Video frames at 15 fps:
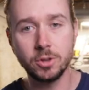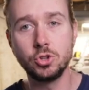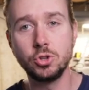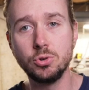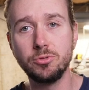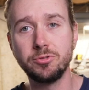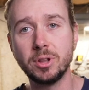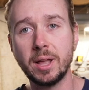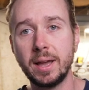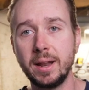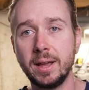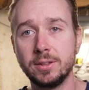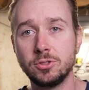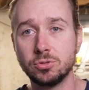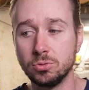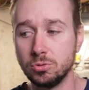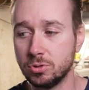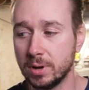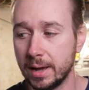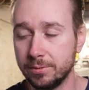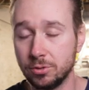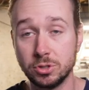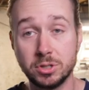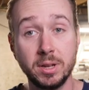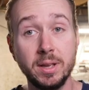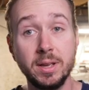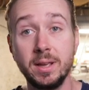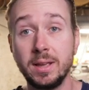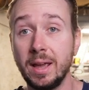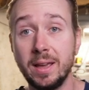two flathead screwdrivers,
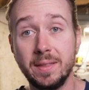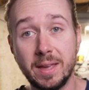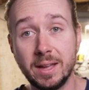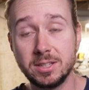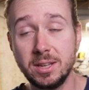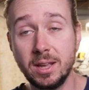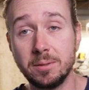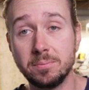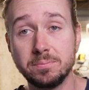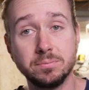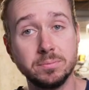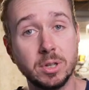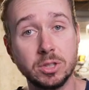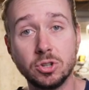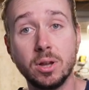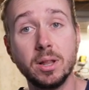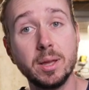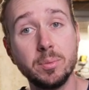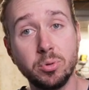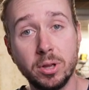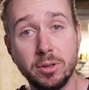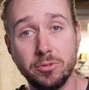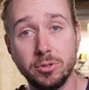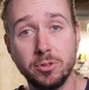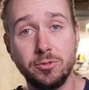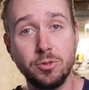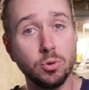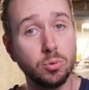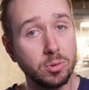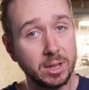and that's it. That's all I bring for the
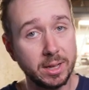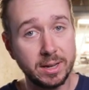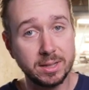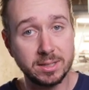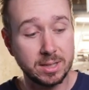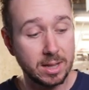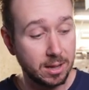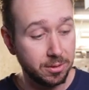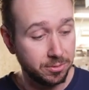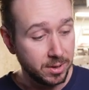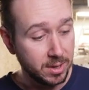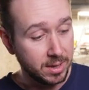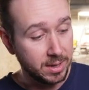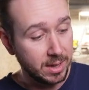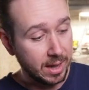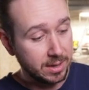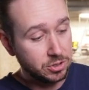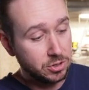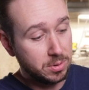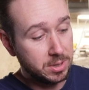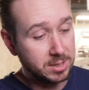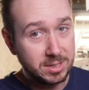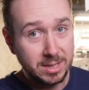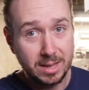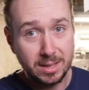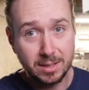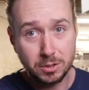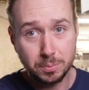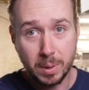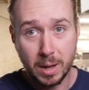fuel related stuff. As you can see
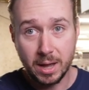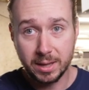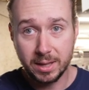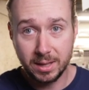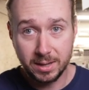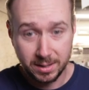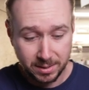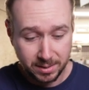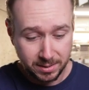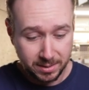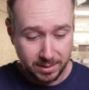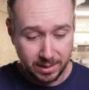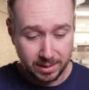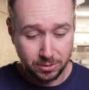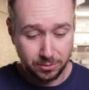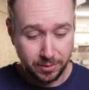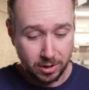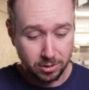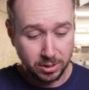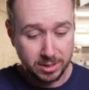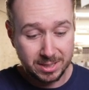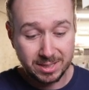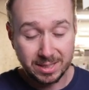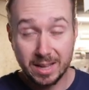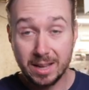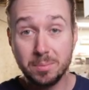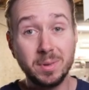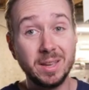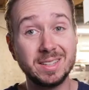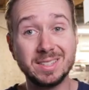in this pocket, it's fairly
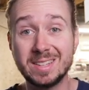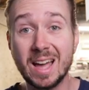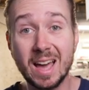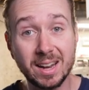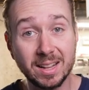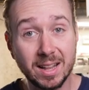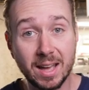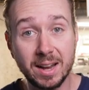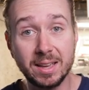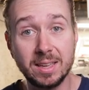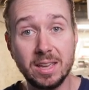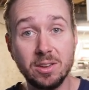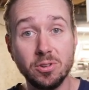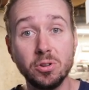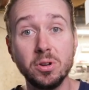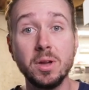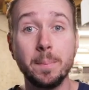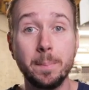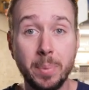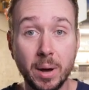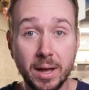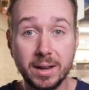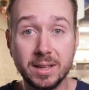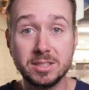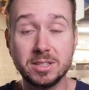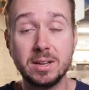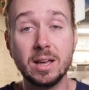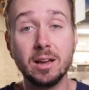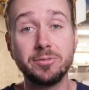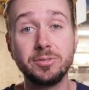slim, it's not a lot of gear, but it's
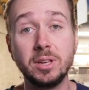enough